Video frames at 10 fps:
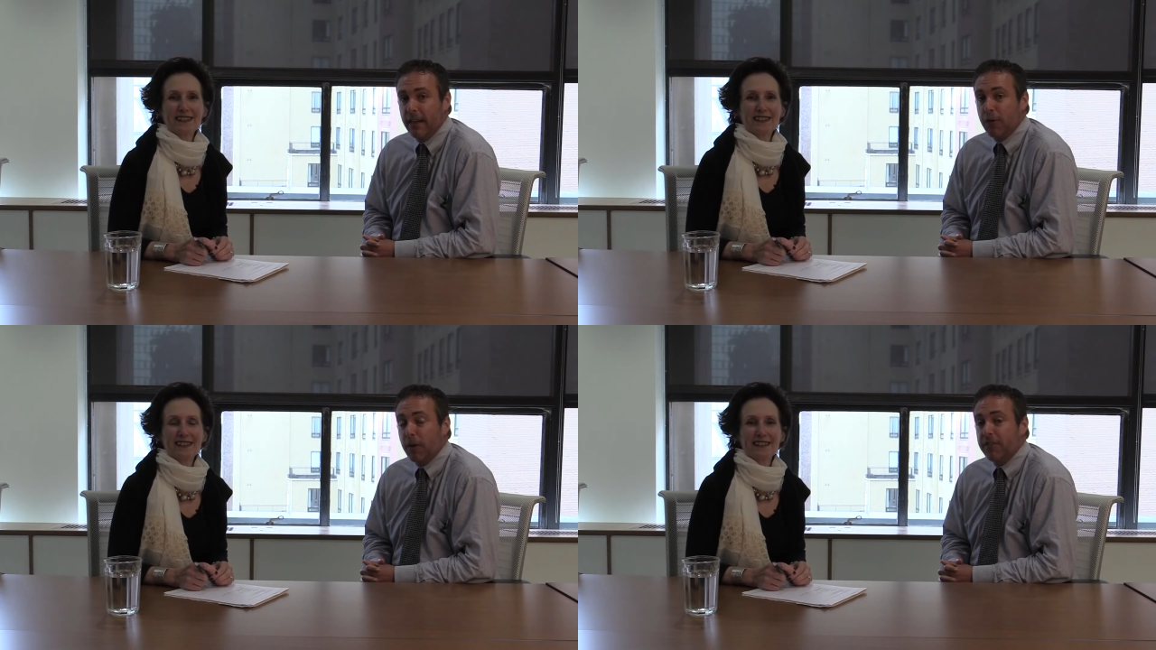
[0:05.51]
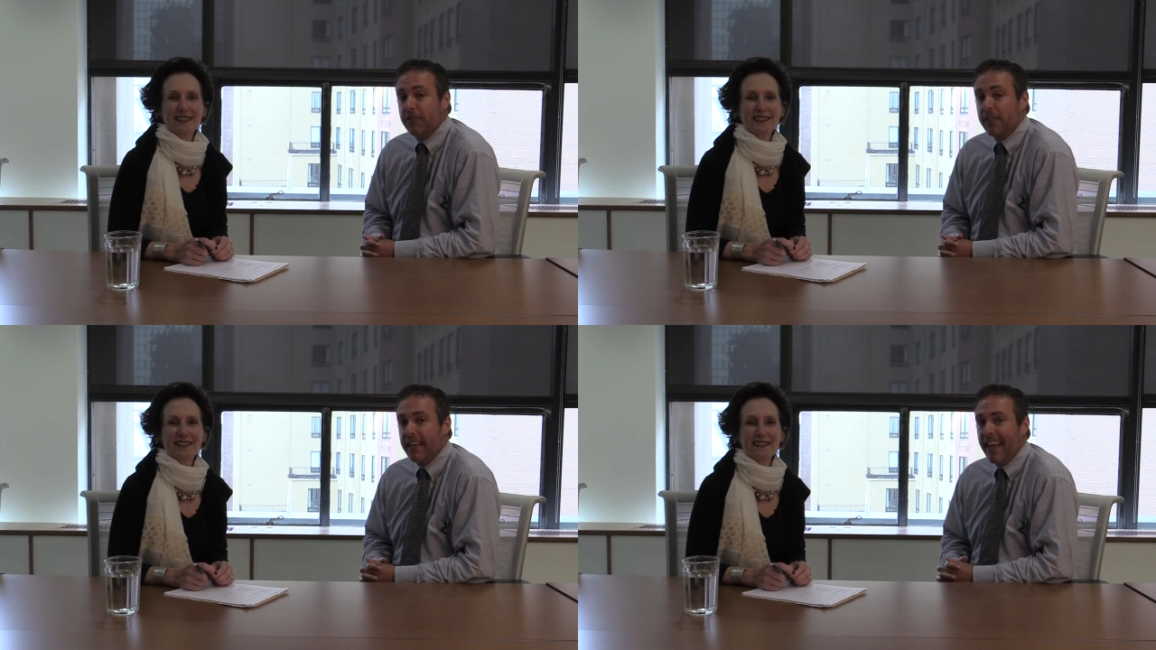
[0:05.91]

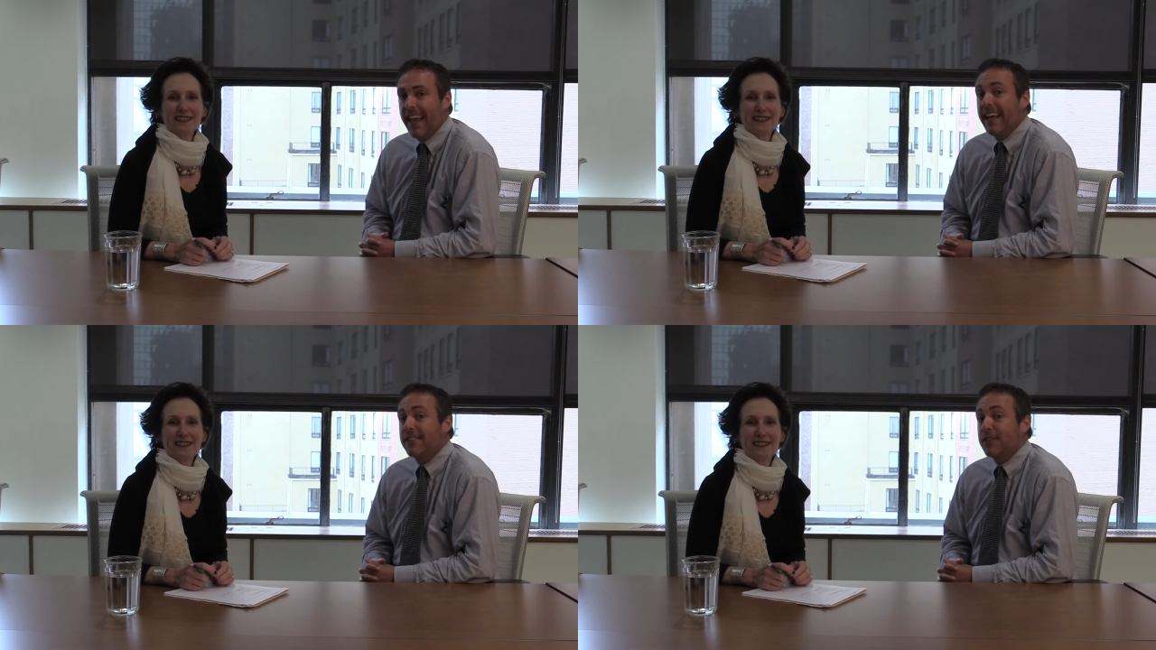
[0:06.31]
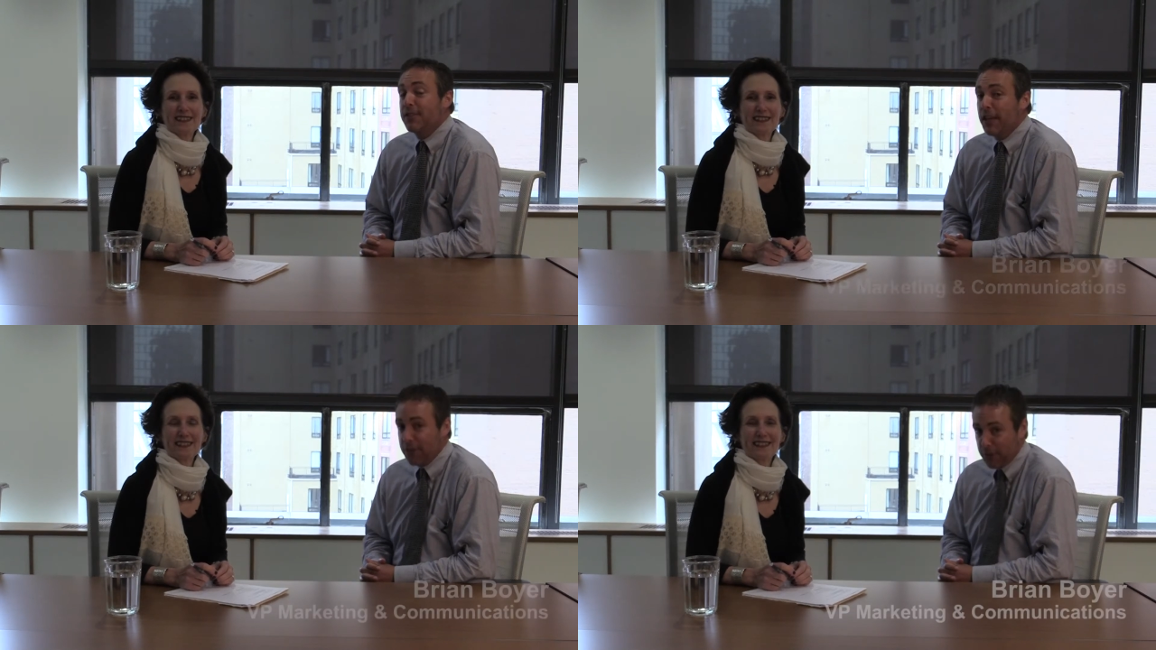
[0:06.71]
Speaker 1: aggressively and
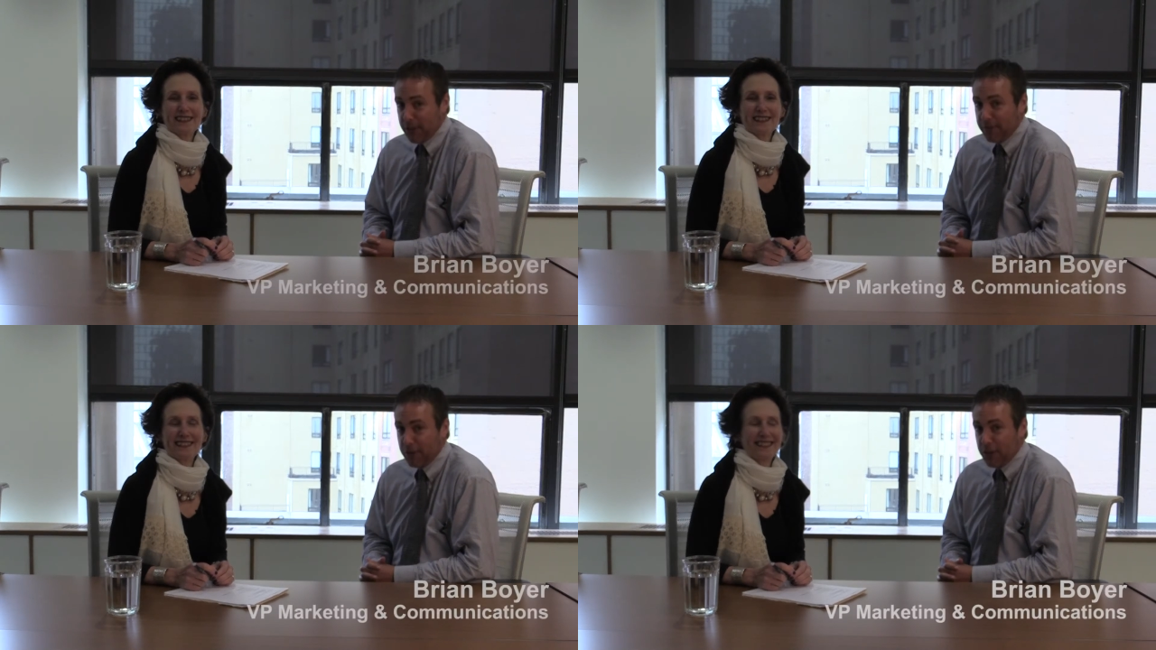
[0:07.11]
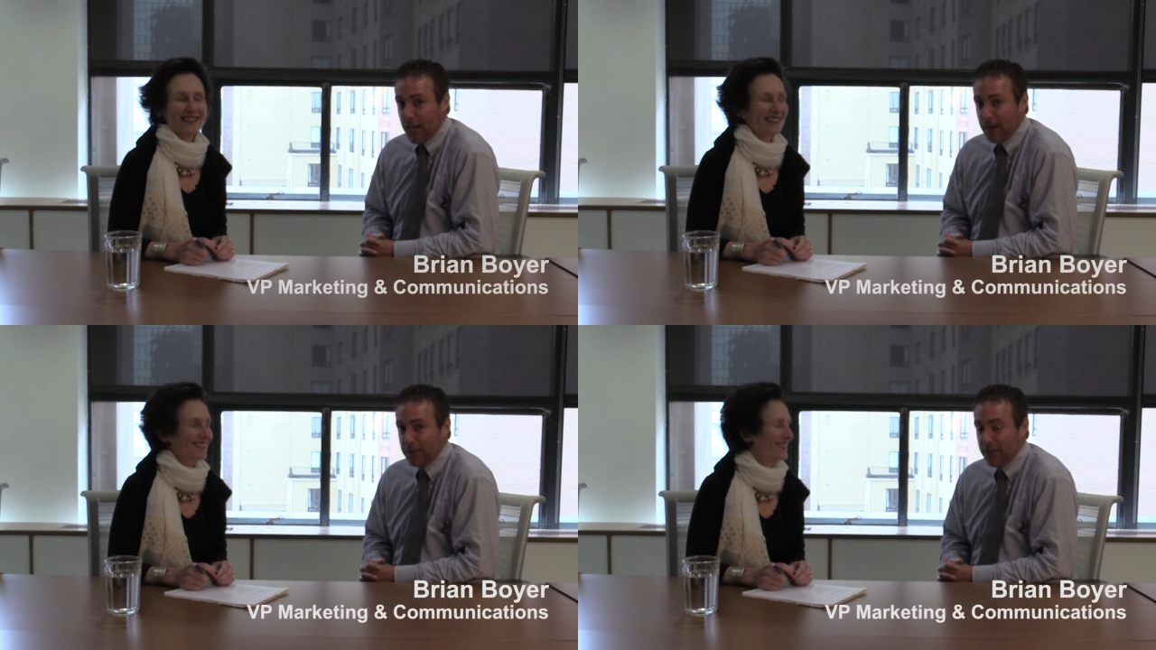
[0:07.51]
successfully for
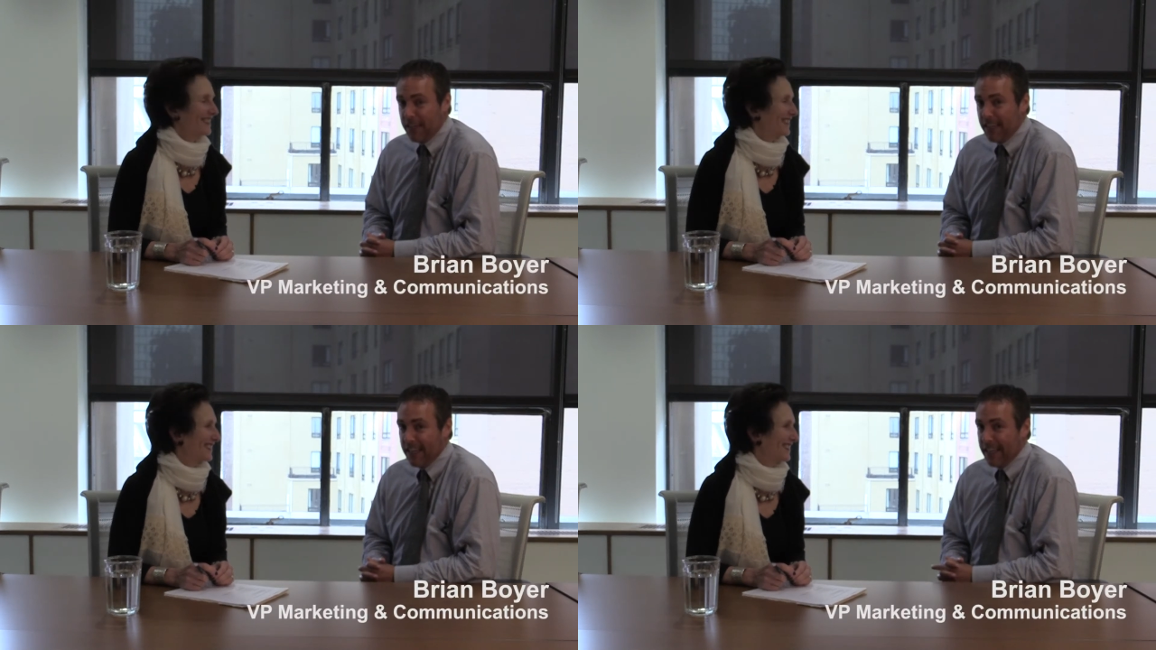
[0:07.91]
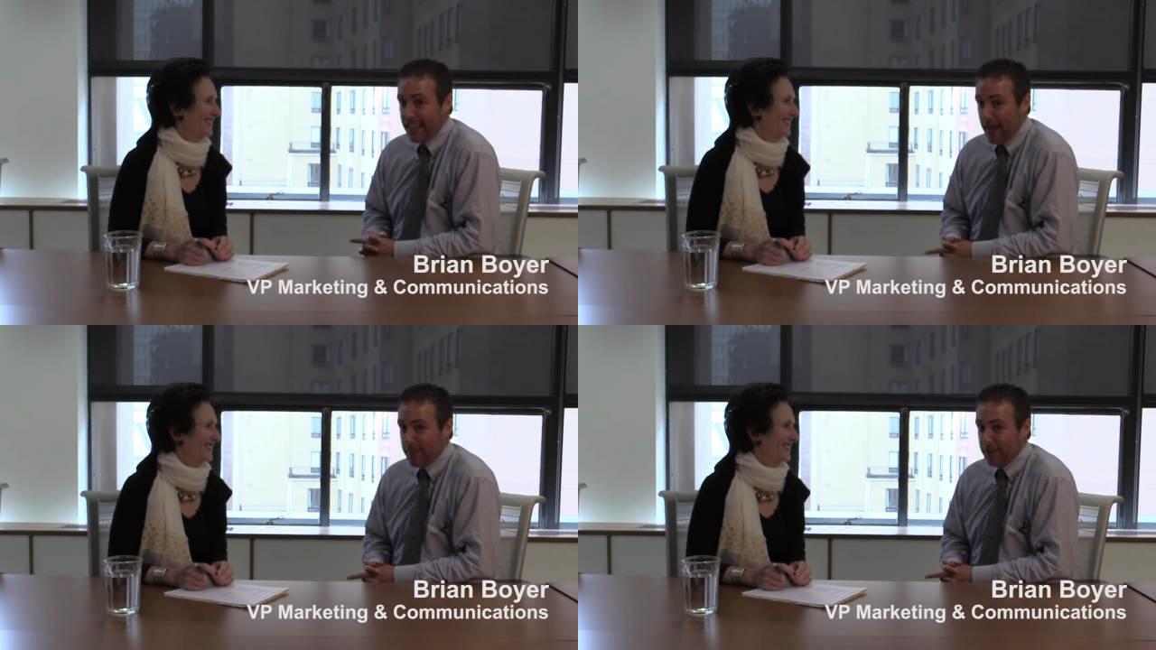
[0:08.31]
jobs,
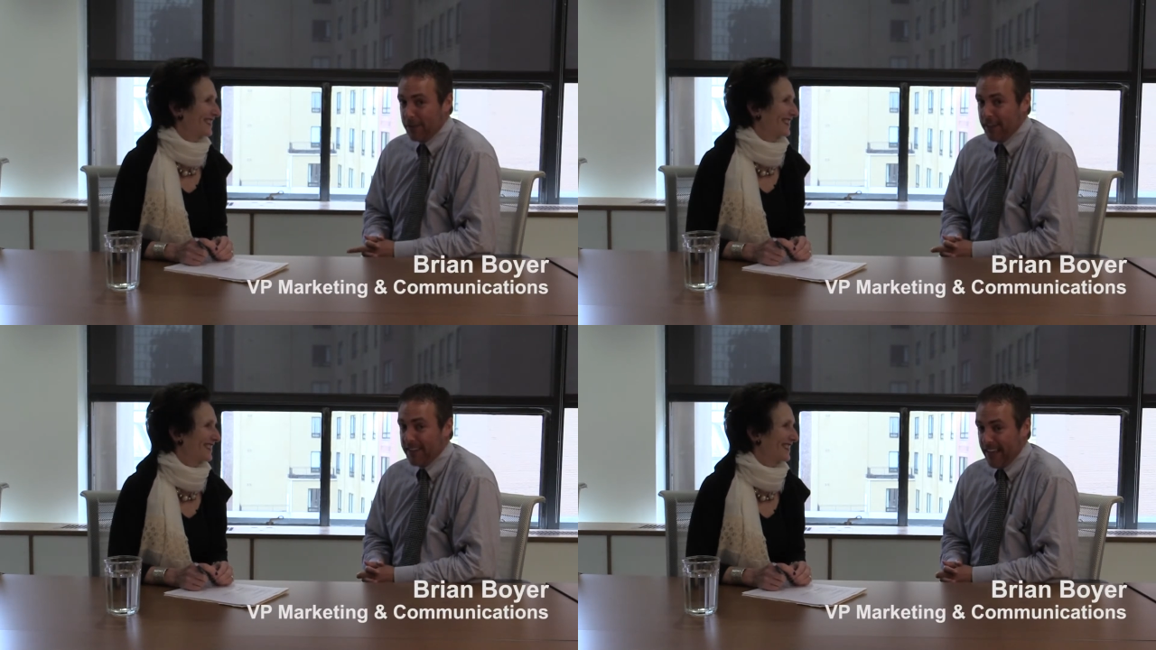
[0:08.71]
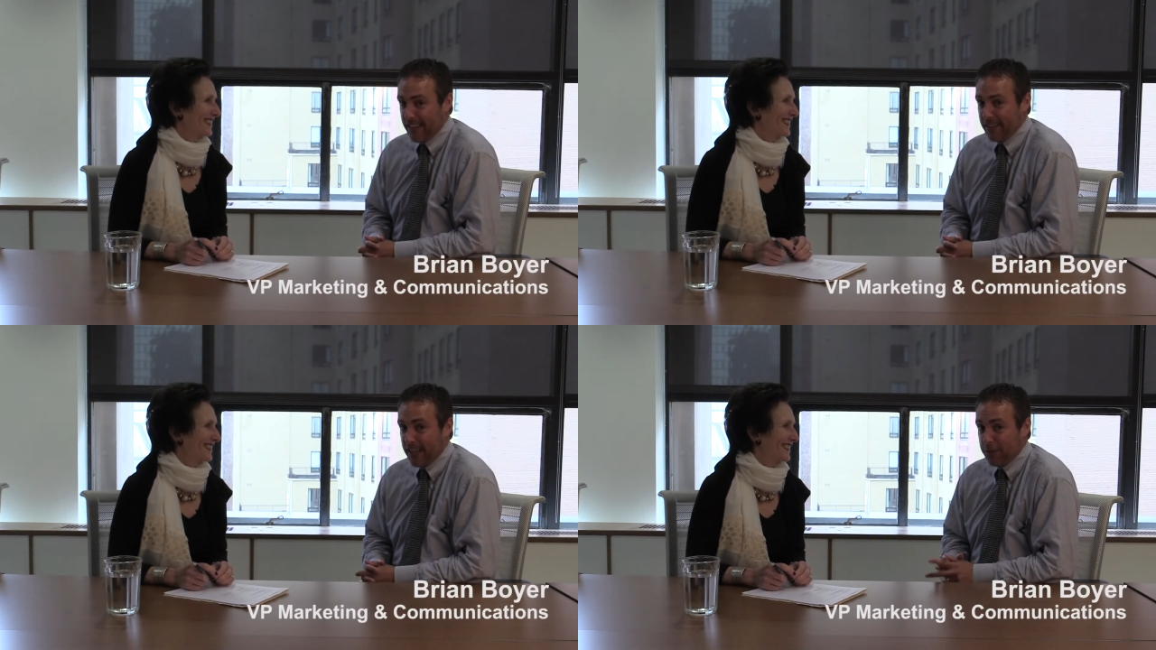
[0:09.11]
capital, and
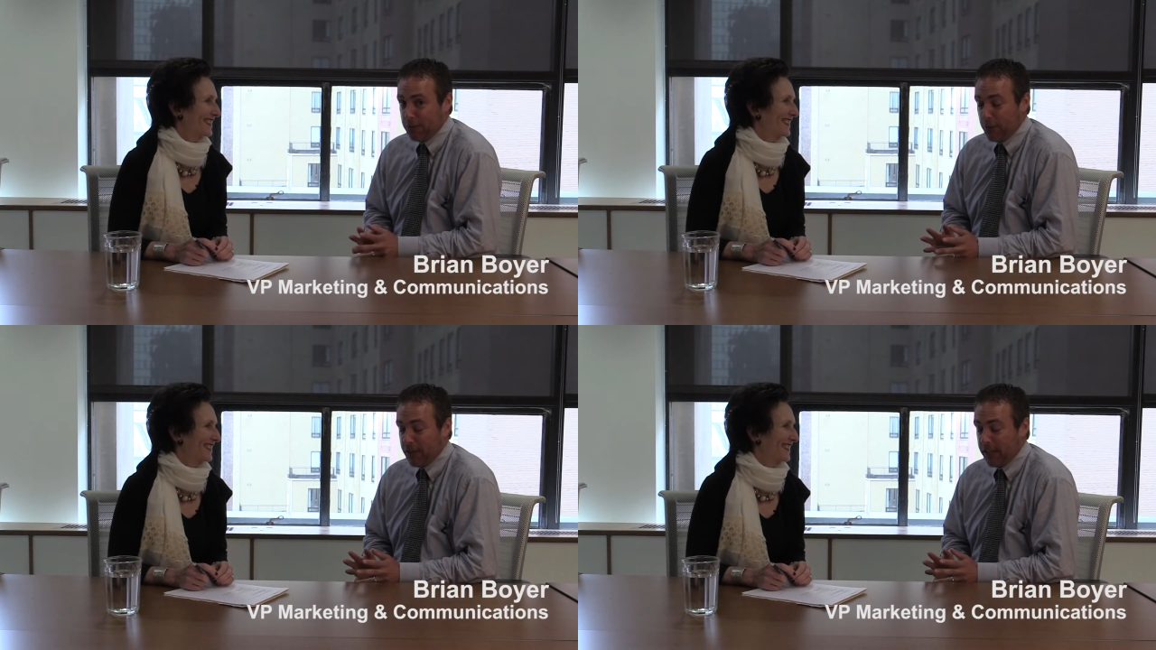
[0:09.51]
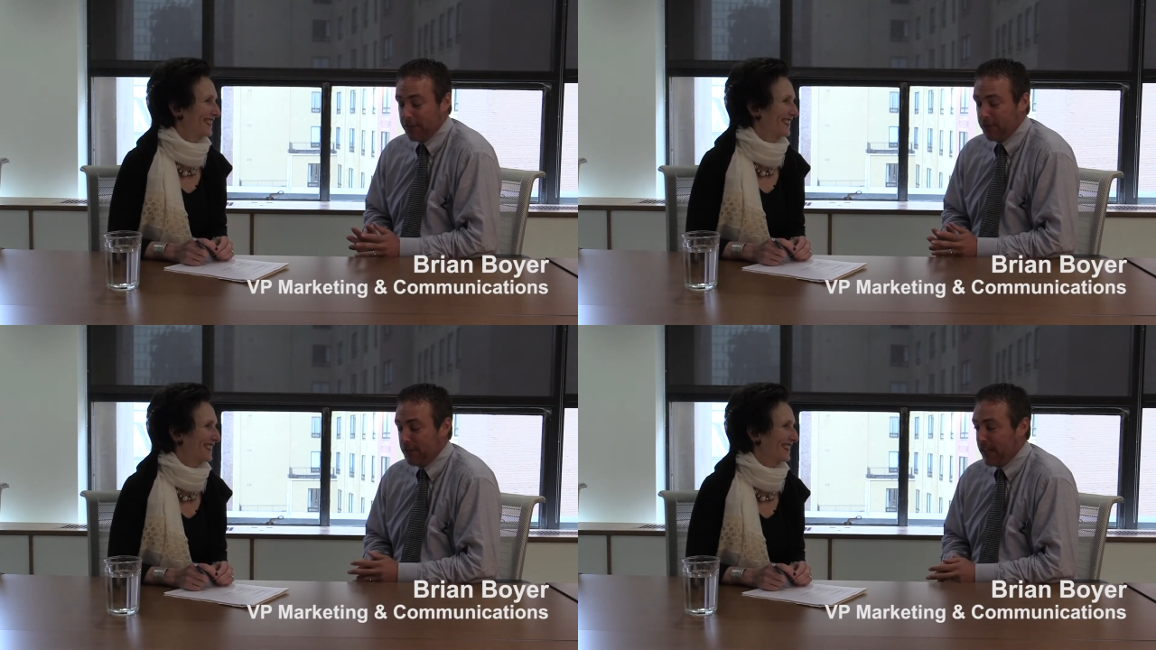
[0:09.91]
talent. Thanks for joining
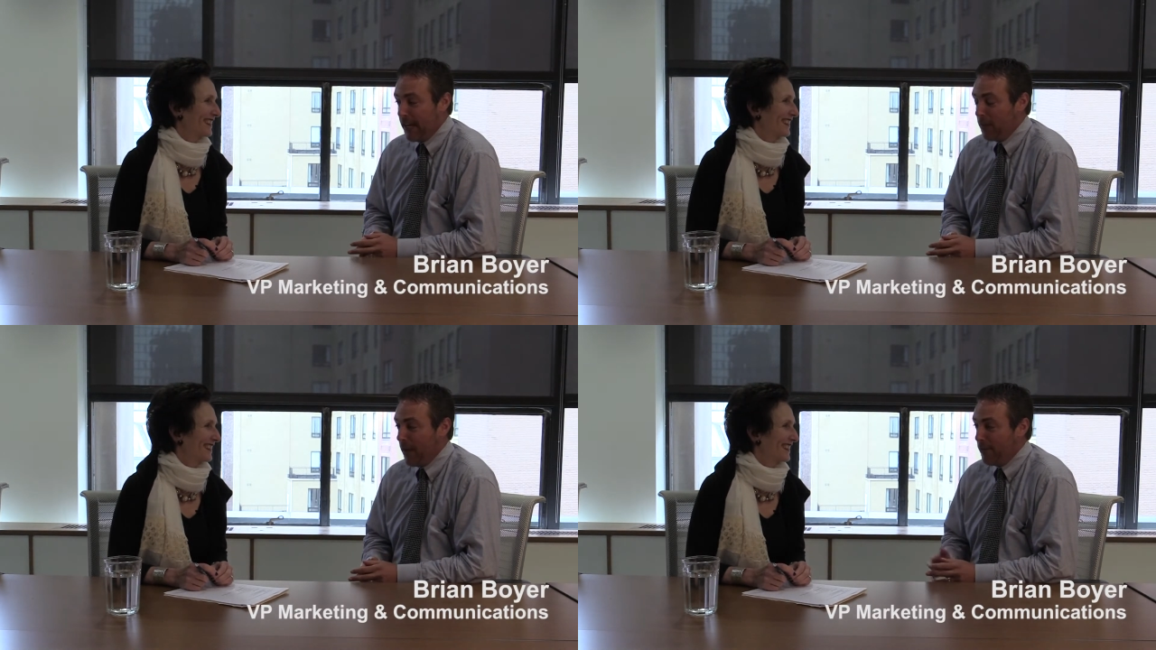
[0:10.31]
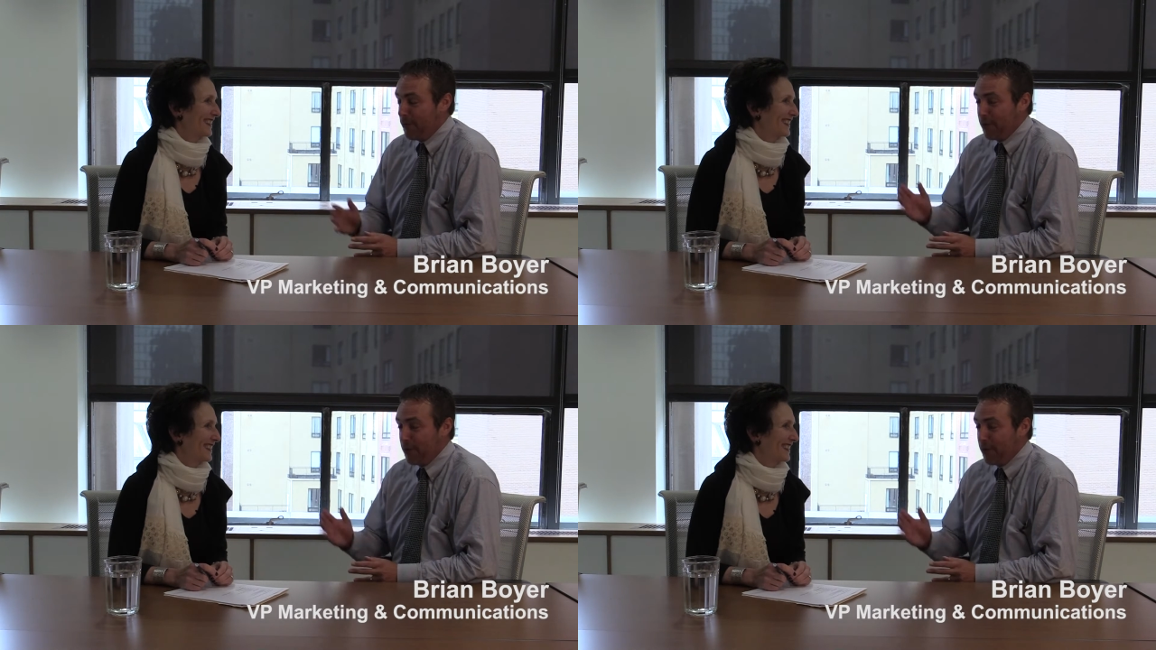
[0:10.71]
us. Today we have a